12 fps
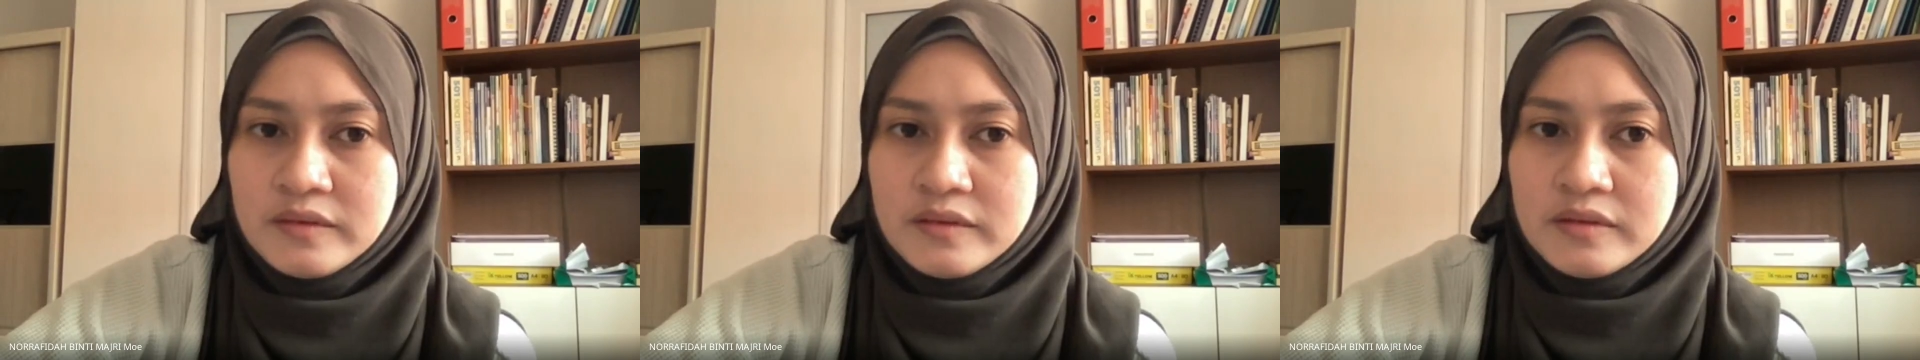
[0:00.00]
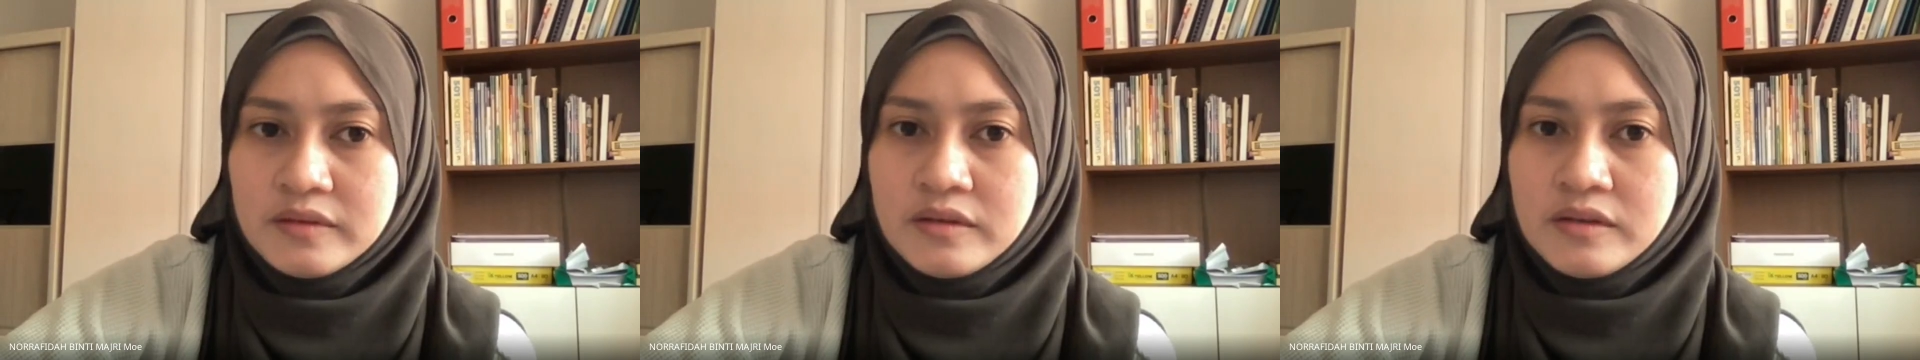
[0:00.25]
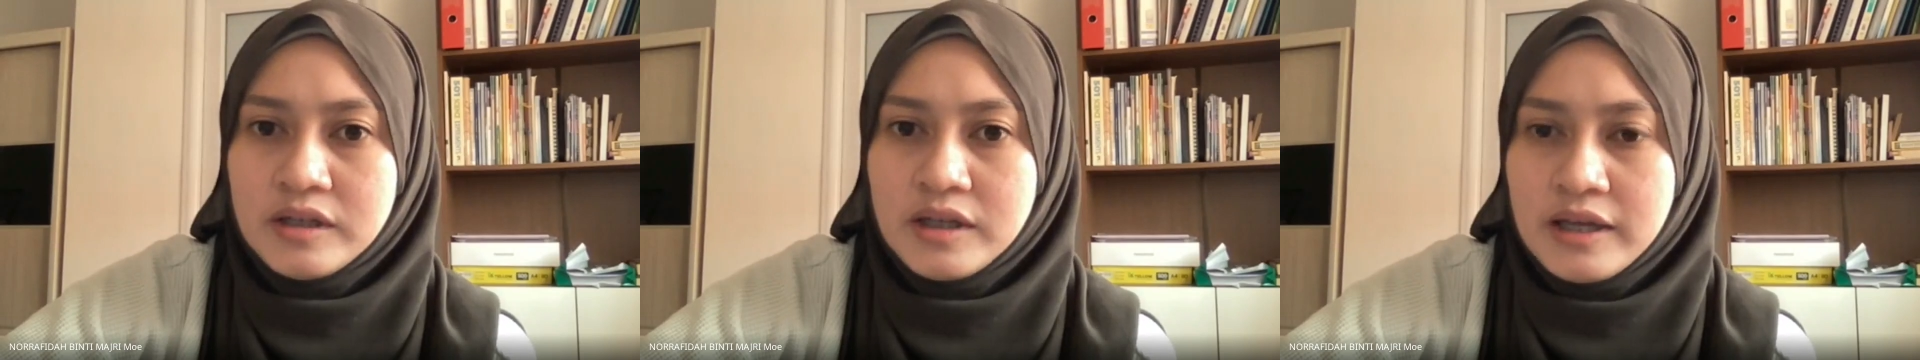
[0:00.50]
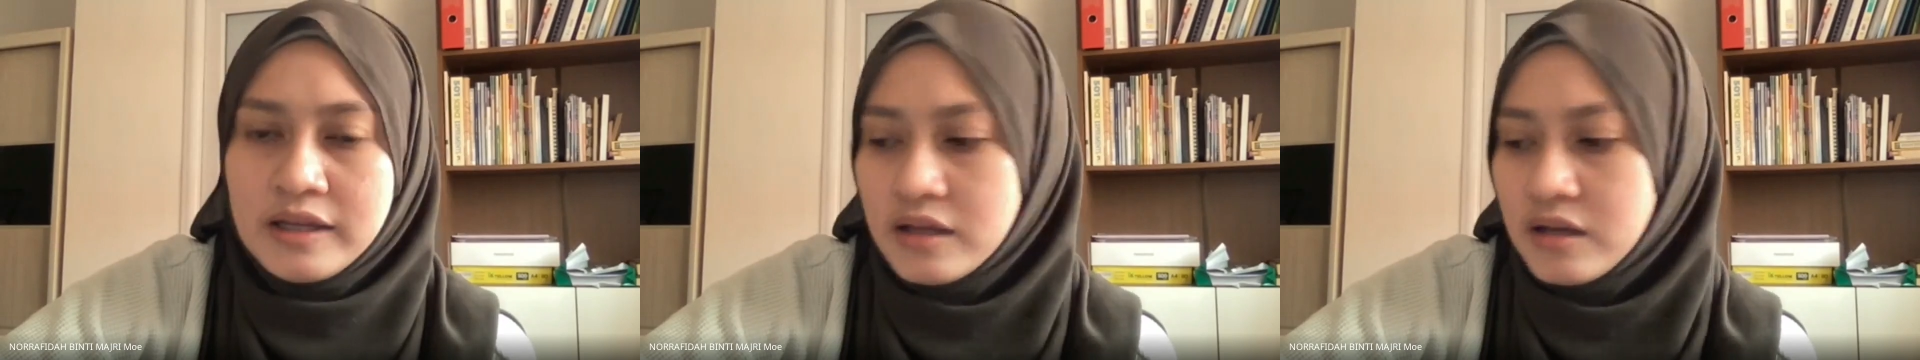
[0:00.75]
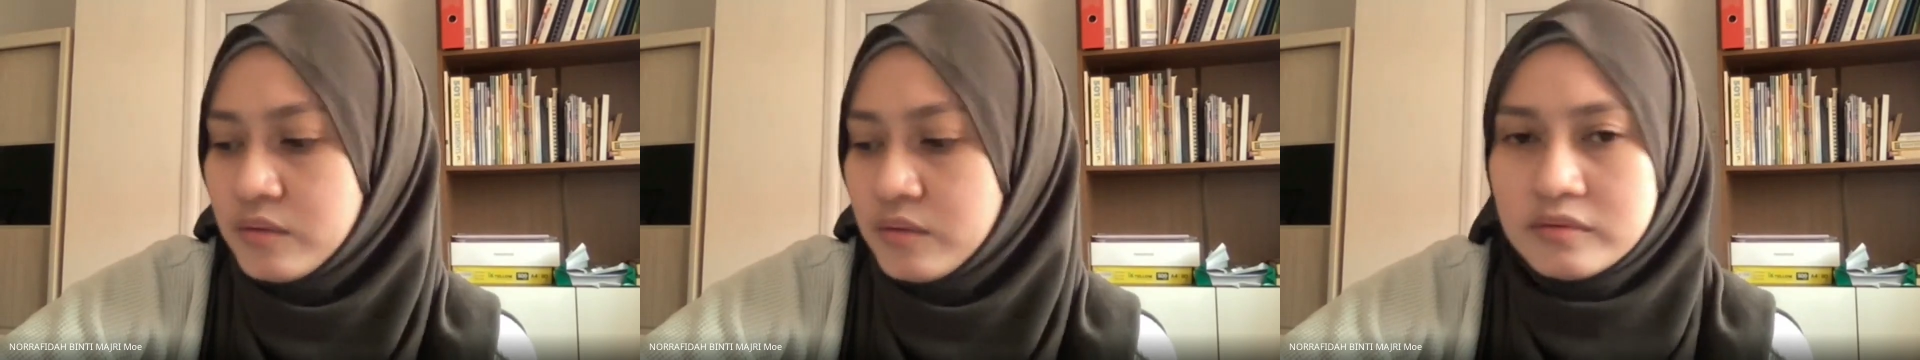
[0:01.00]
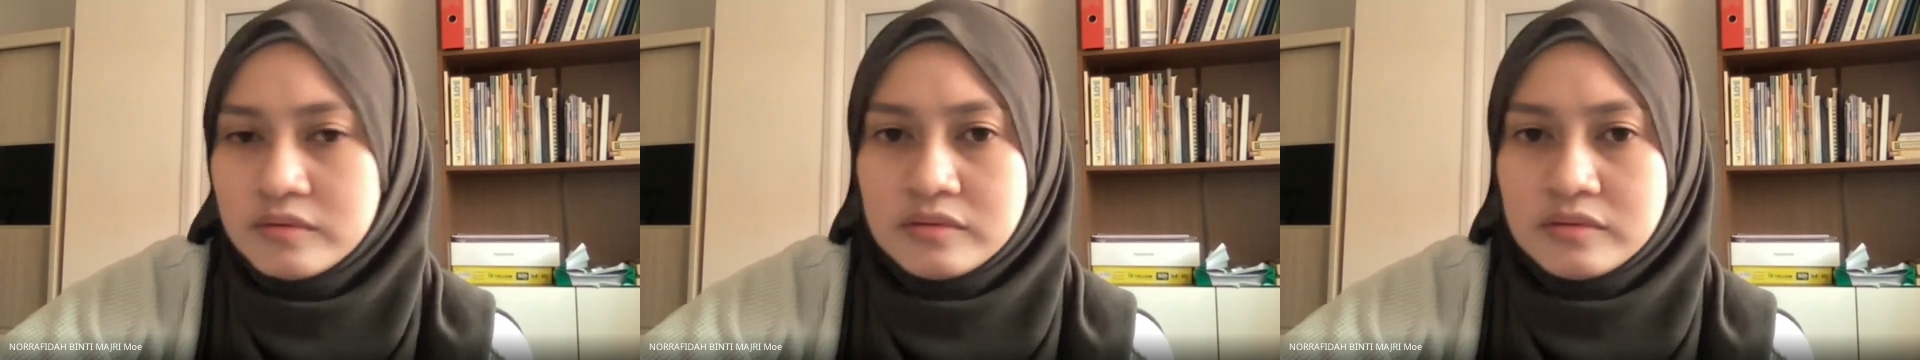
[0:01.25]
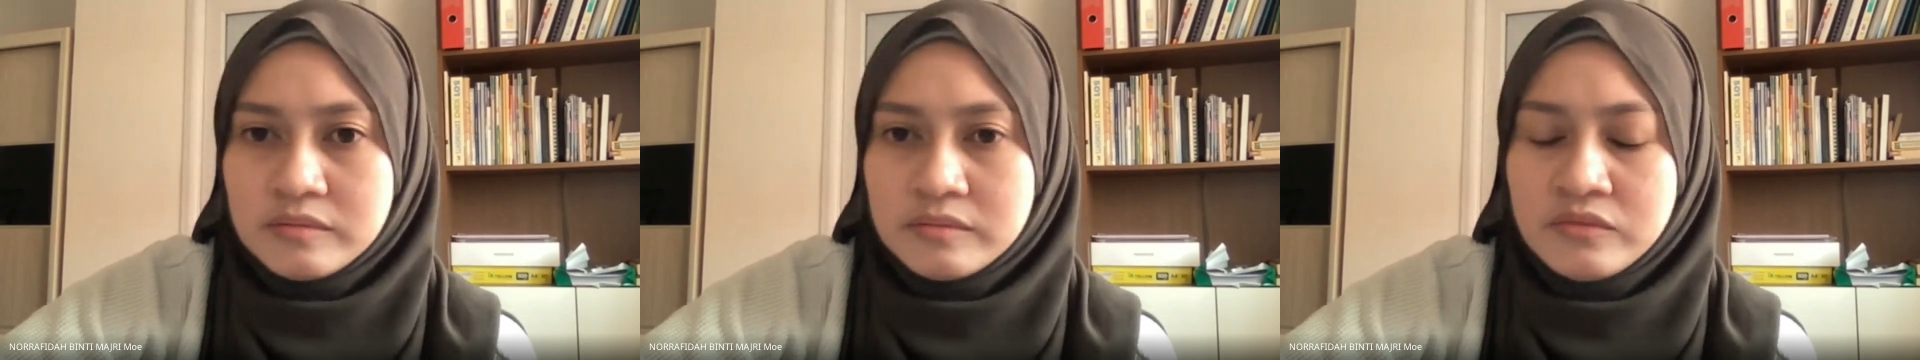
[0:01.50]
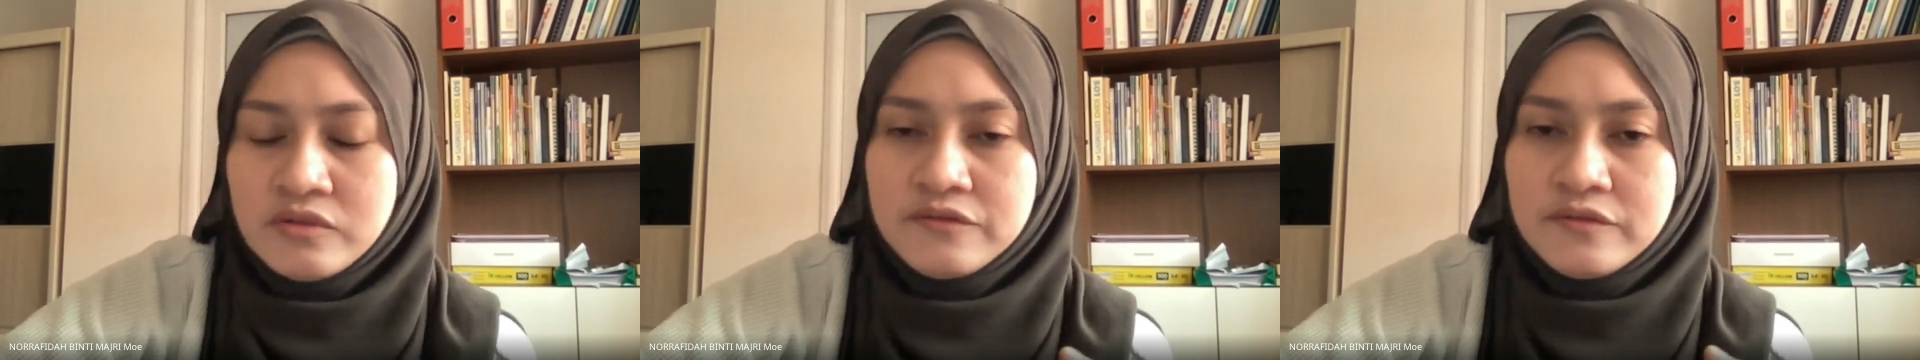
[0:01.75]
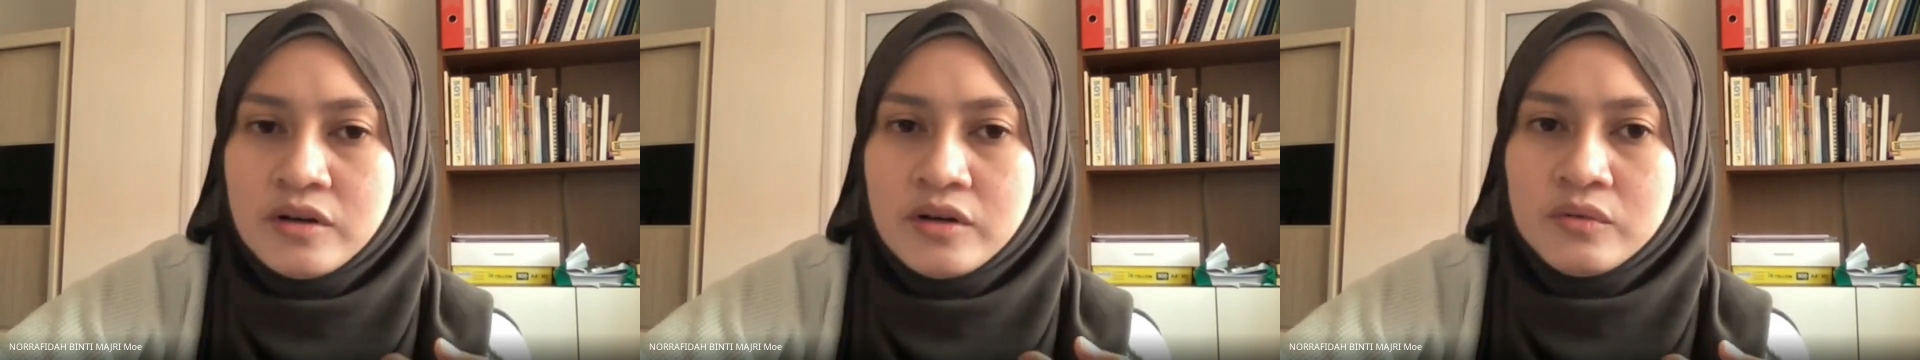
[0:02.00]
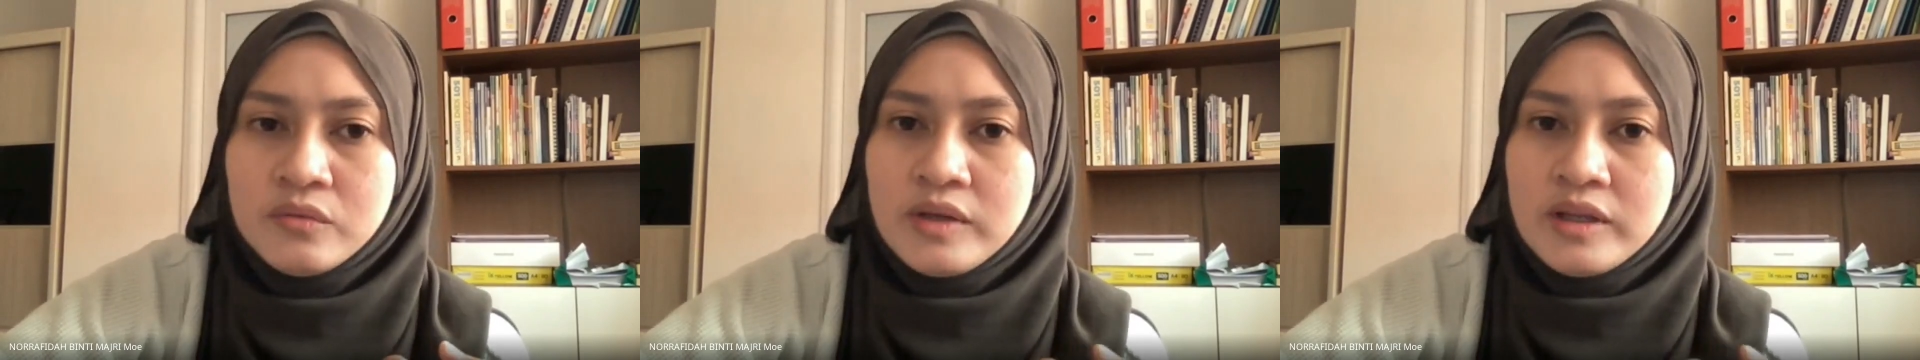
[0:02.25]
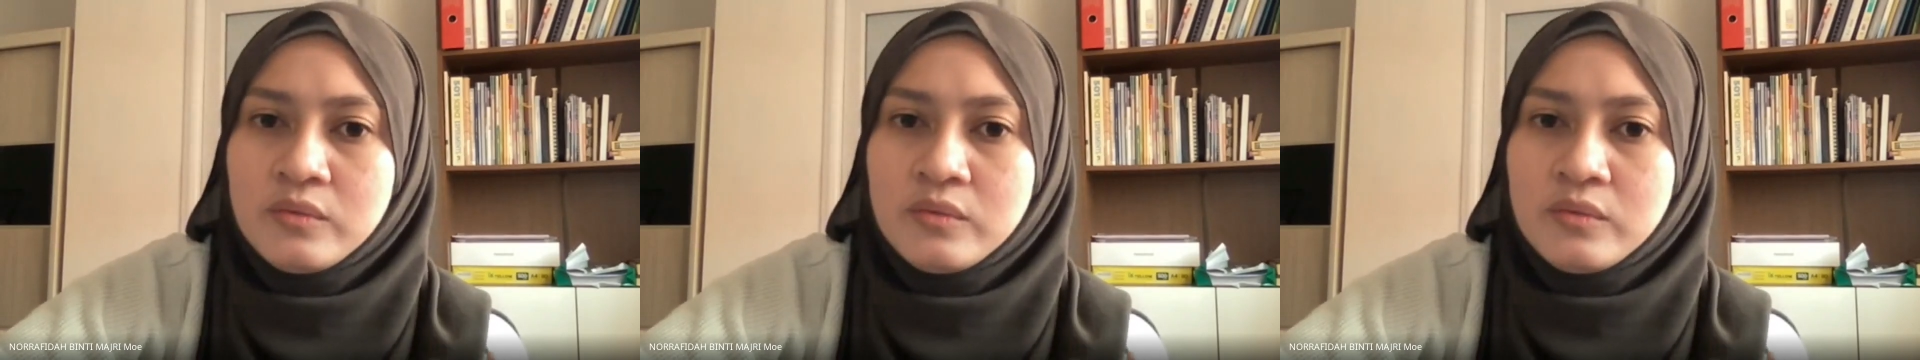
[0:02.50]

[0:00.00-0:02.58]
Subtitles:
Okay, now move on with